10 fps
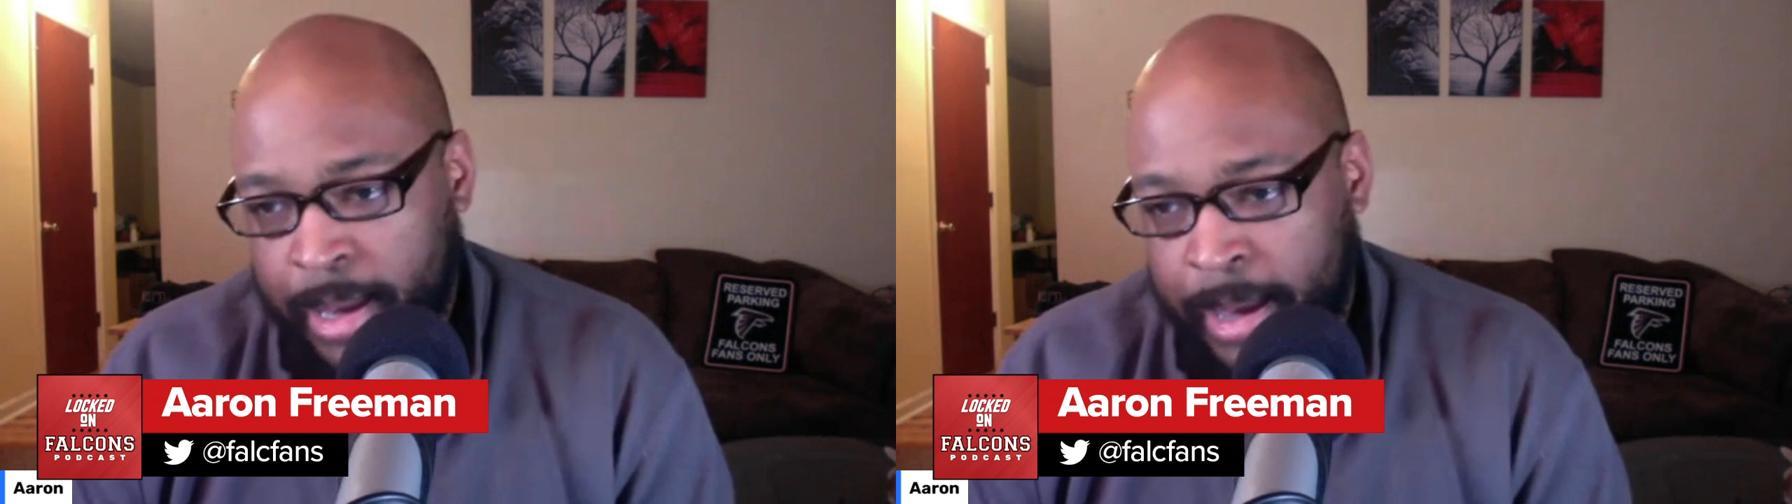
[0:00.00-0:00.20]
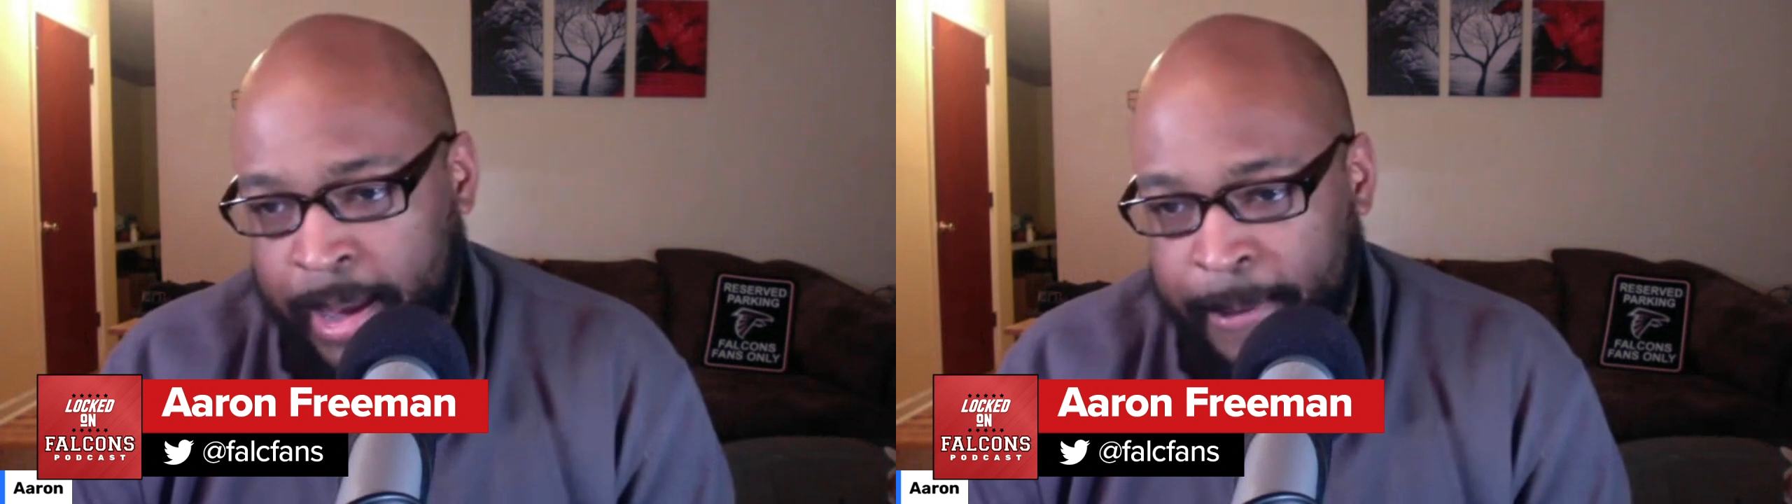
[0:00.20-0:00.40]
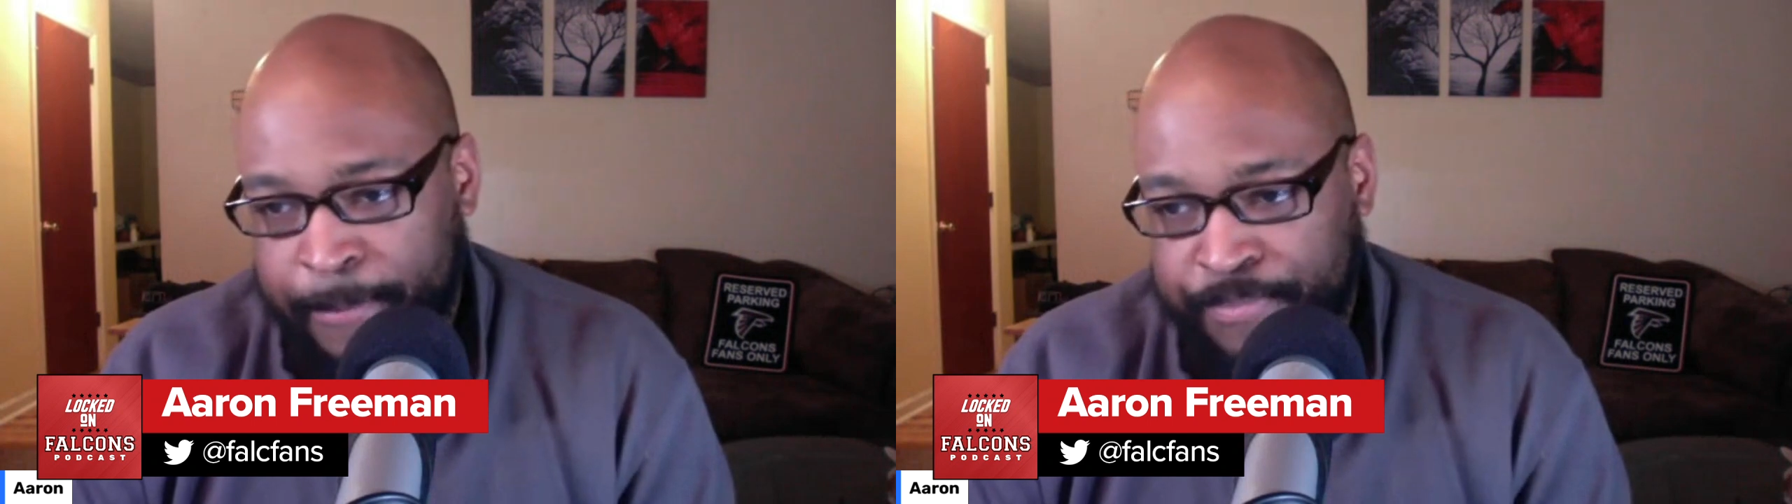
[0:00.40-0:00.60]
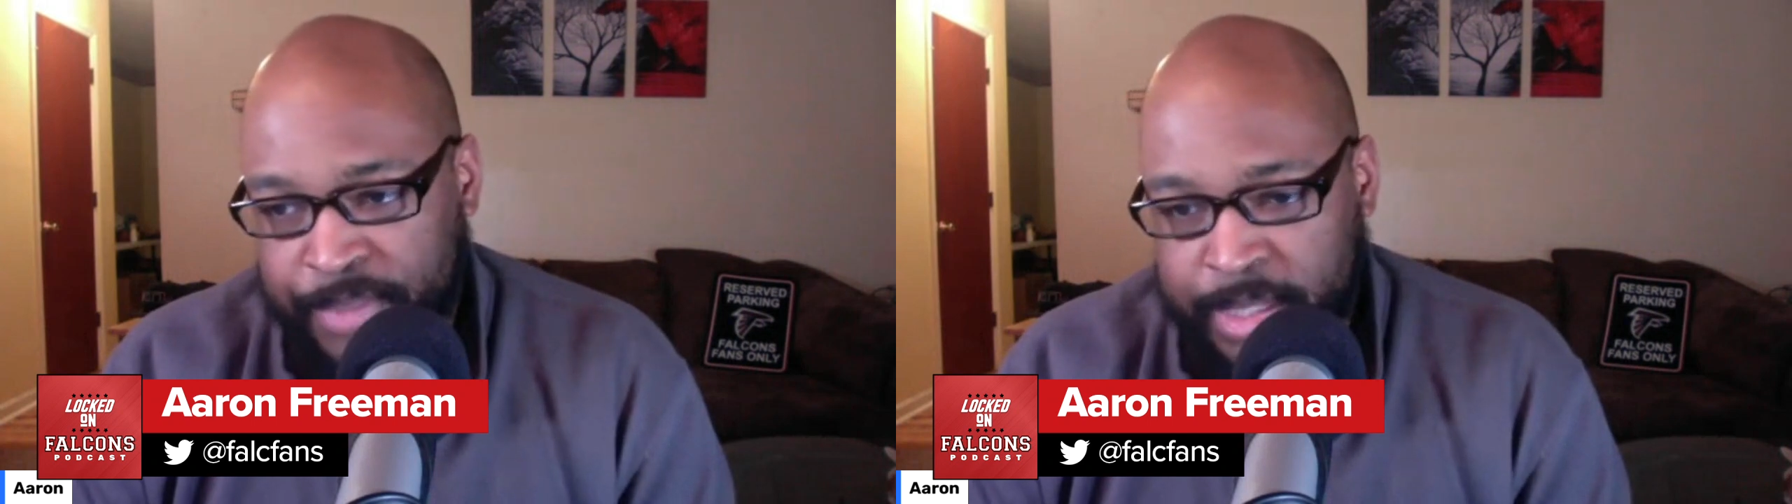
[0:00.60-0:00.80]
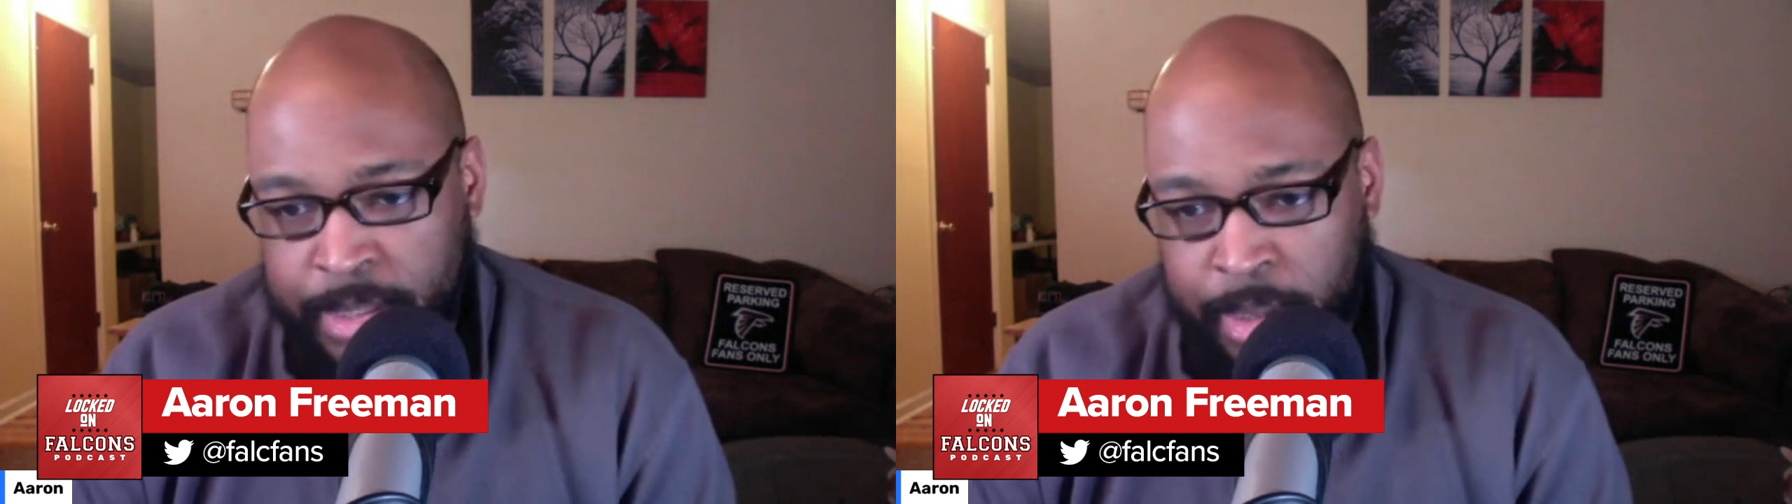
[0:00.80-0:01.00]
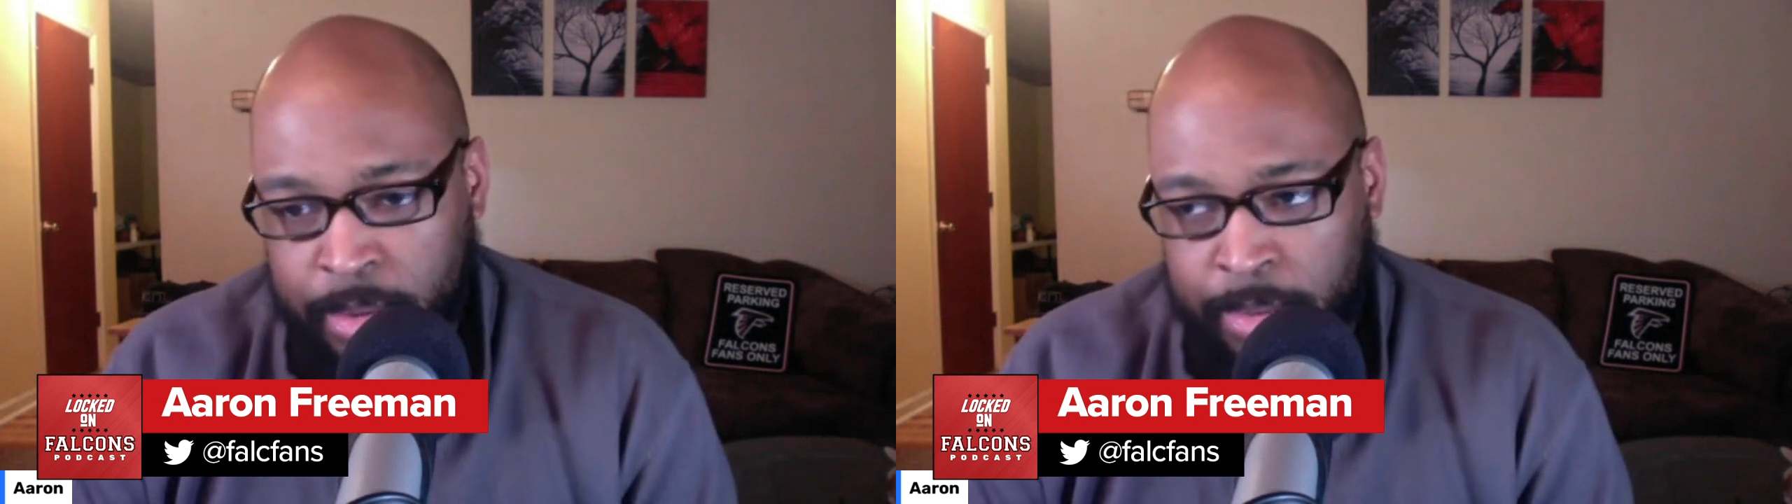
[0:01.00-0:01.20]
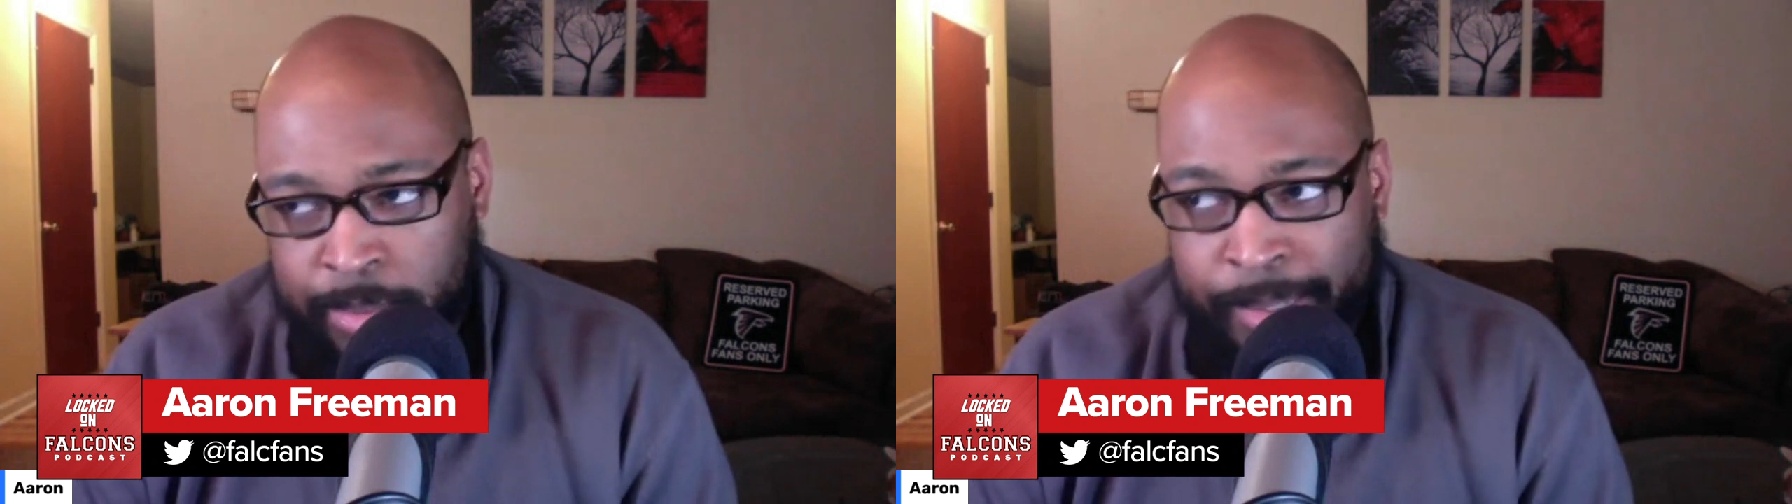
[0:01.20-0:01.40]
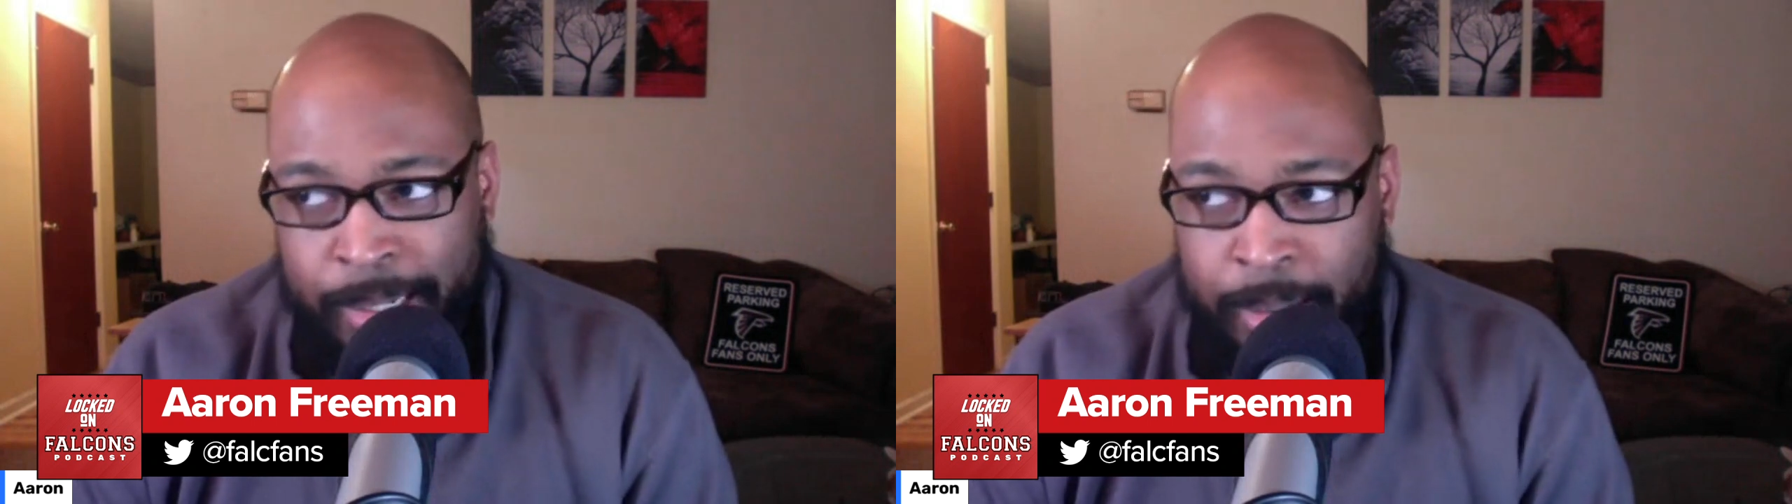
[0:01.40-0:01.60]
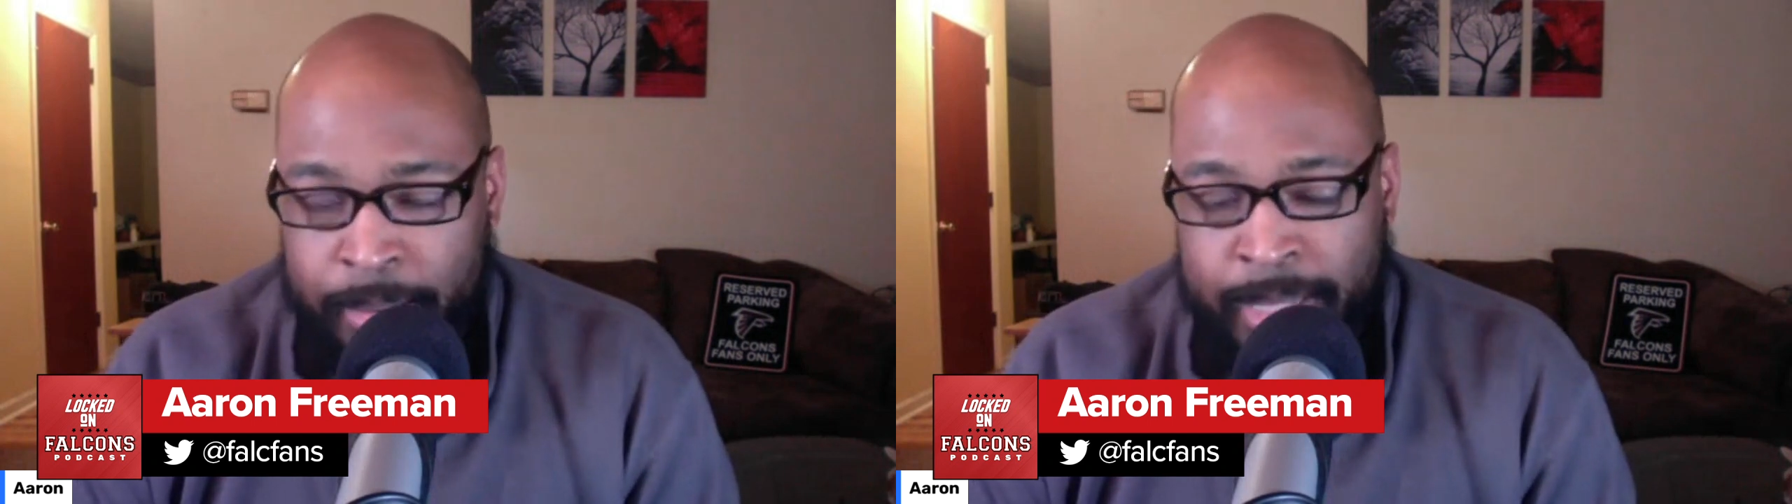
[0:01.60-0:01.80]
Um, so, you know,